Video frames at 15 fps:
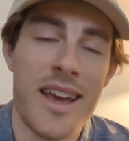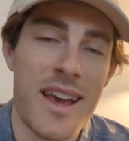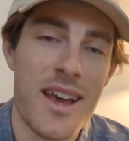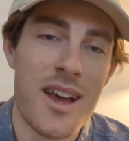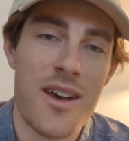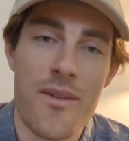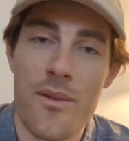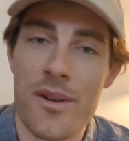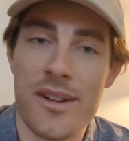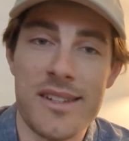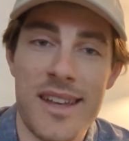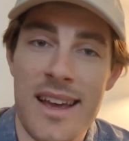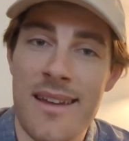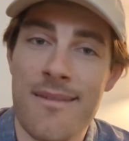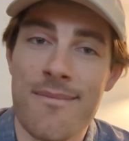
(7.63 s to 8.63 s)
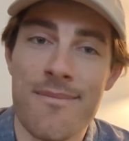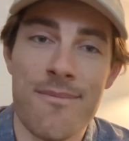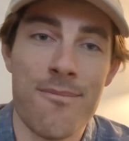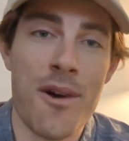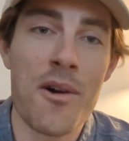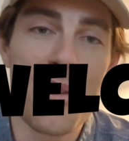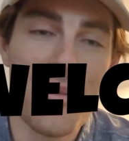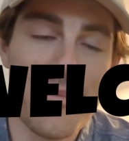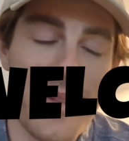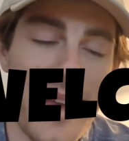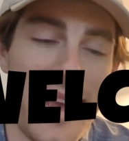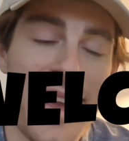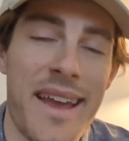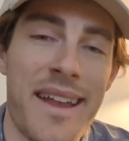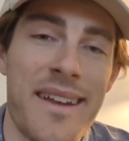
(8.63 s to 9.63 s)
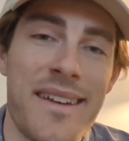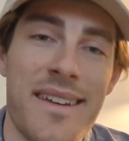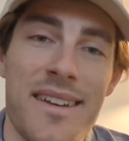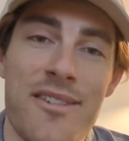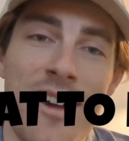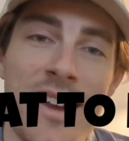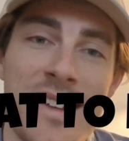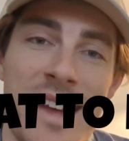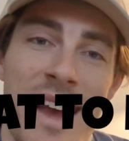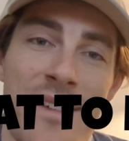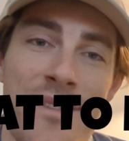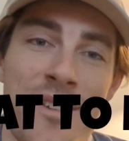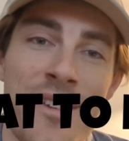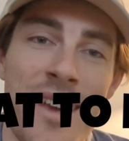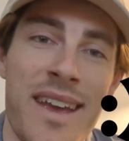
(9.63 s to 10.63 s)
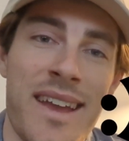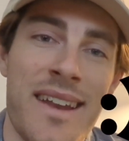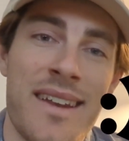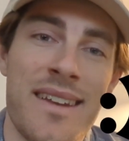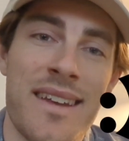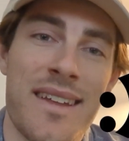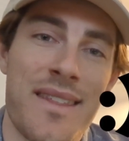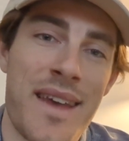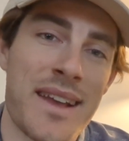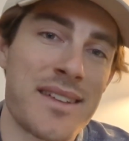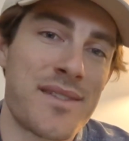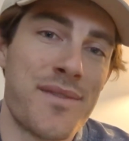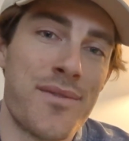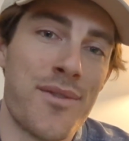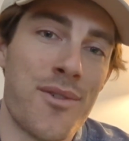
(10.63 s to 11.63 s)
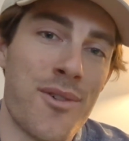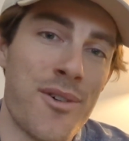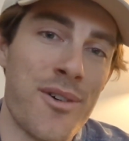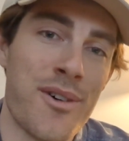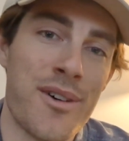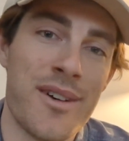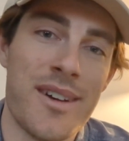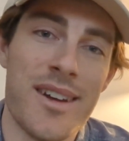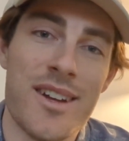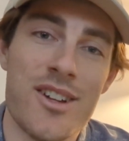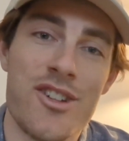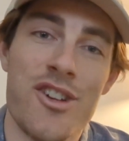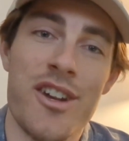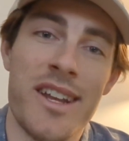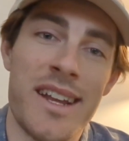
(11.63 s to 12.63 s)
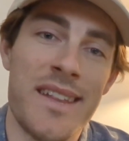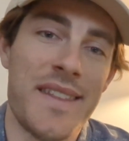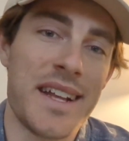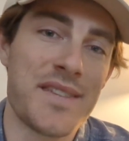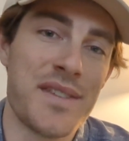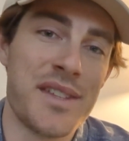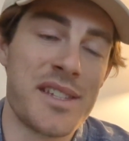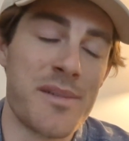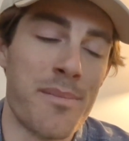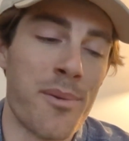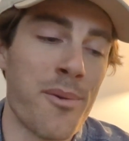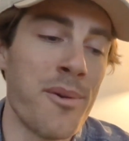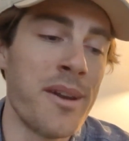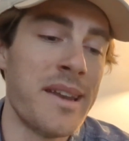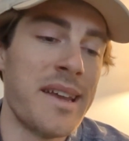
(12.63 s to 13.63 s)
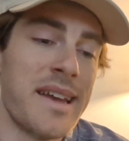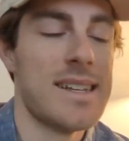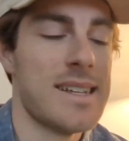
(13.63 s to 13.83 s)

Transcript: I want to say welcome and great to have you, and thanks for tuning in, thanks for the support.